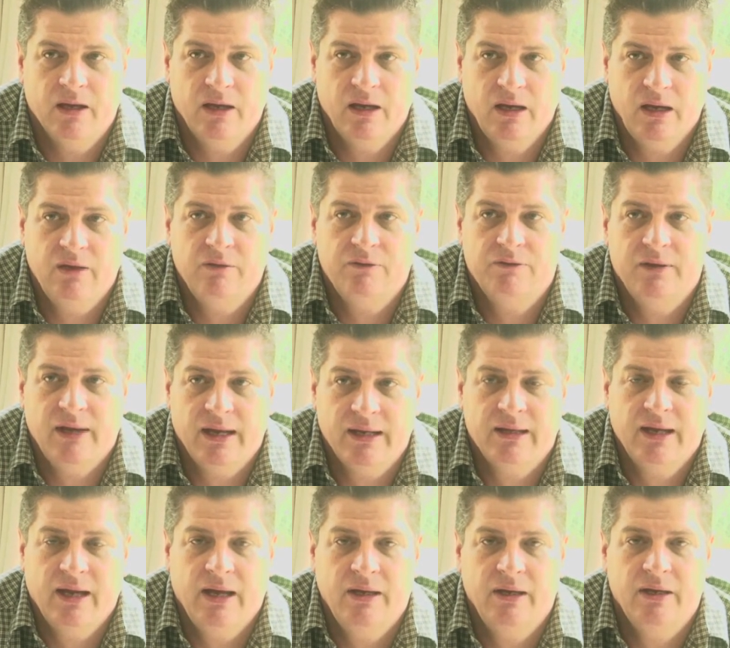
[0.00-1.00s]
if that
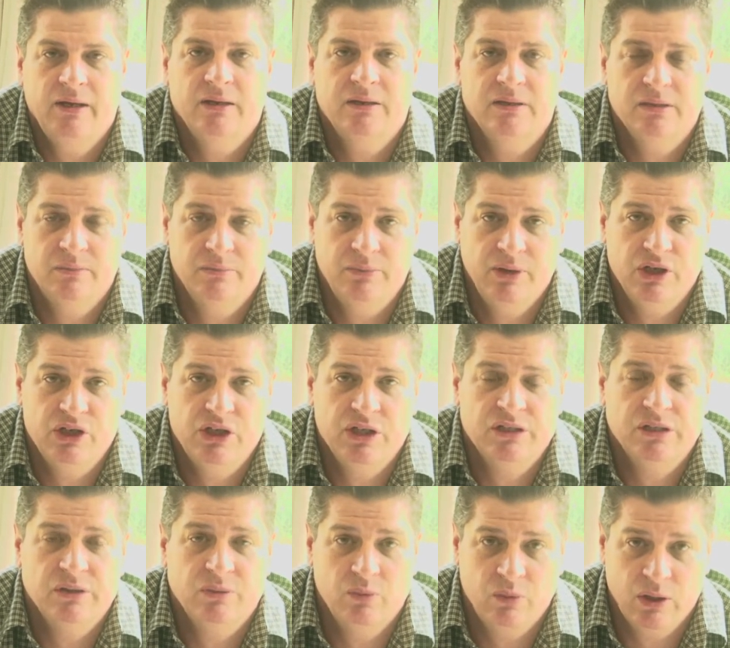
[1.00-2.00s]
candidate's
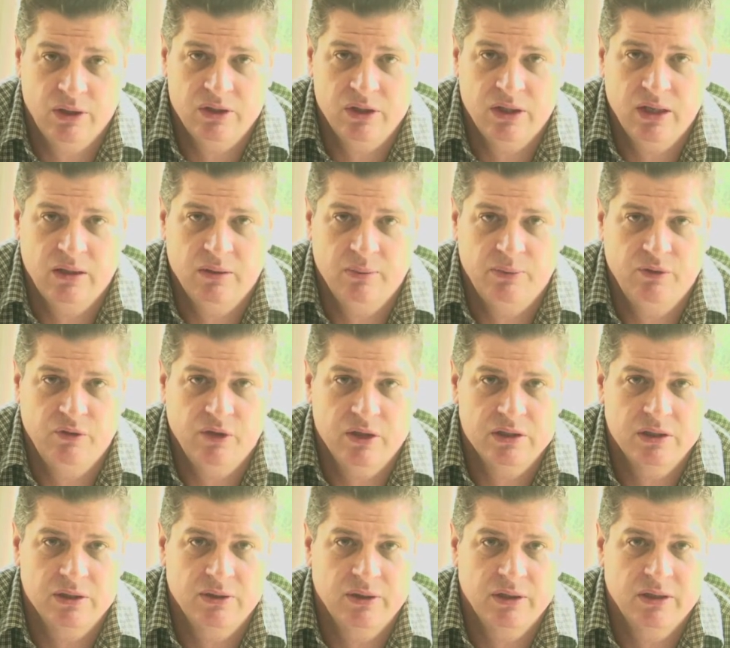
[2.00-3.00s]
ambitious and want to get to
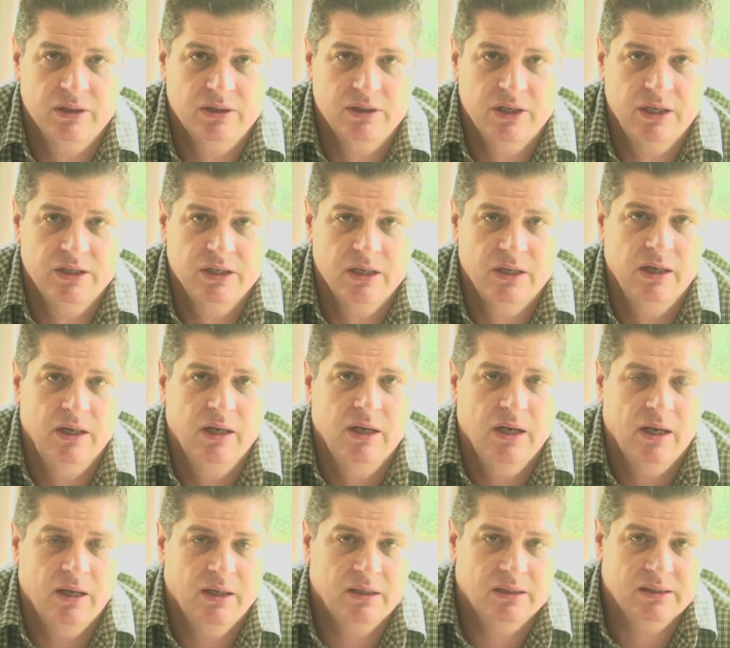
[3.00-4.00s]
professional registration
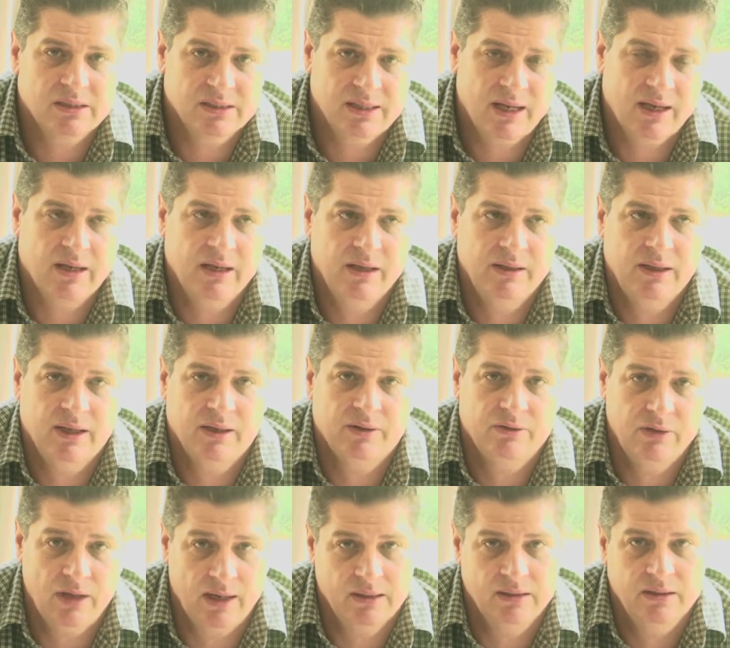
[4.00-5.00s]
and it's stuck in that
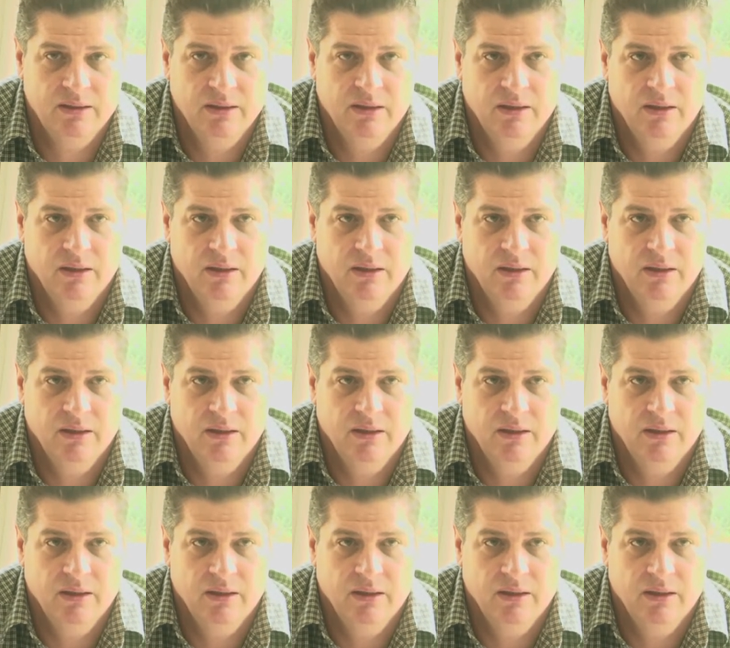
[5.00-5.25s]
rut,